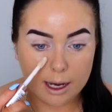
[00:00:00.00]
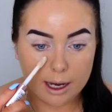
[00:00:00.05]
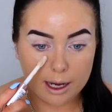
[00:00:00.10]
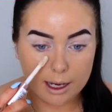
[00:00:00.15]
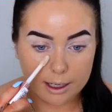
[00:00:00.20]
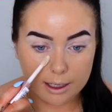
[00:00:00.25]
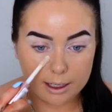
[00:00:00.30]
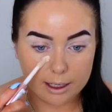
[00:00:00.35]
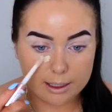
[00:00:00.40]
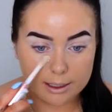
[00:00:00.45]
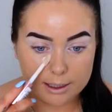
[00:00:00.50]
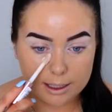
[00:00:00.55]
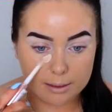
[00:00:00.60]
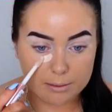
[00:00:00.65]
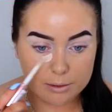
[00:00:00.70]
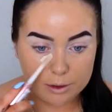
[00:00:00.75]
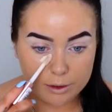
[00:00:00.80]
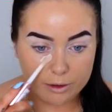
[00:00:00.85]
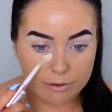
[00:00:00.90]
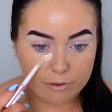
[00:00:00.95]
And it
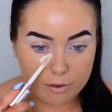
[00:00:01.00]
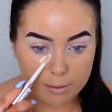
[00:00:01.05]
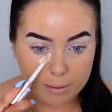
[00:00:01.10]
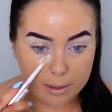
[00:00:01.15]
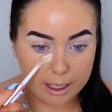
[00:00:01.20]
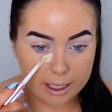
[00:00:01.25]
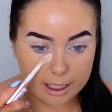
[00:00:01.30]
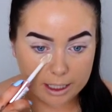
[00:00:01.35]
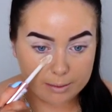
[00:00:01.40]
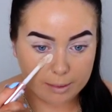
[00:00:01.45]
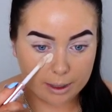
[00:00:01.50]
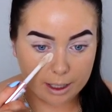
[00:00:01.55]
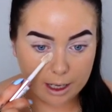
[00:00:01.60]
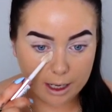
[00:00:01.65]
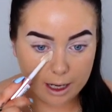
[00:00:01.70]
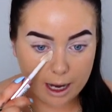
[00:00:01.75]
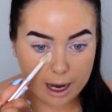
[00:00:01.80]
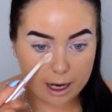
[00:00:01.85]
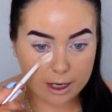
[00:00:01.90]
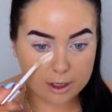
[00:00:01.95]
seems to have replaced my
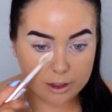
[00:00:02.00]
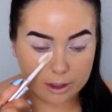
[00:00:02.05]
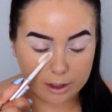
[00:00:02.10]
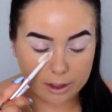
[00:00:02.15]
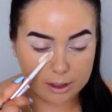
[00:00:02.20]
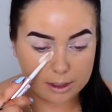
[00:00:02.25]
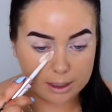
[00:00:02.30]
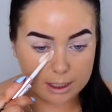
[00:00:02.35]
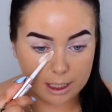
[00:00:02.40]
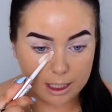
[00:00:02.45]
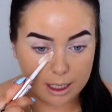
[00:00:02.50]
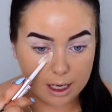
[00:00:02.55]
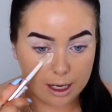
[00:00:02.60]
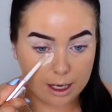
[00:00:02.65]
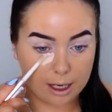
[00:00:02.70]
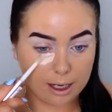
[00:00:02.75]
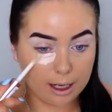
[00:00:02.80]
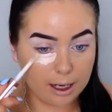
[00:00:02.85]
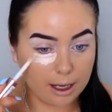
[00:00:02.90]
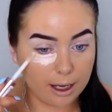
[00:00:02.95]
collection concealer
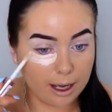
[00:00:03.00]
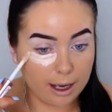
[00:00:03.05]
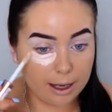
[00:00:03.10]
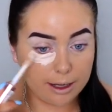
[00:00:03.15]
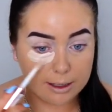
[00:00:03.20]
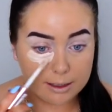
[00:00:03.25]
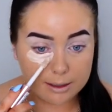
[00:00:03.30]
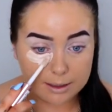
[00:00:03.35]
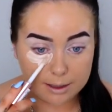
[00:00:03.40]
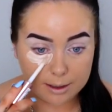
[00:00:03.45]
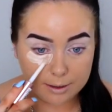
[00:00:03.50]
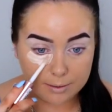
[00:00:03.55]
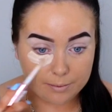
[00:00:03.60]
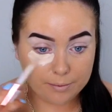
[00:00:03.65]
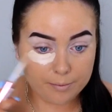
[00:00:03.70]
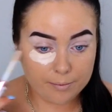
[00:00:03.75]
lately, guys.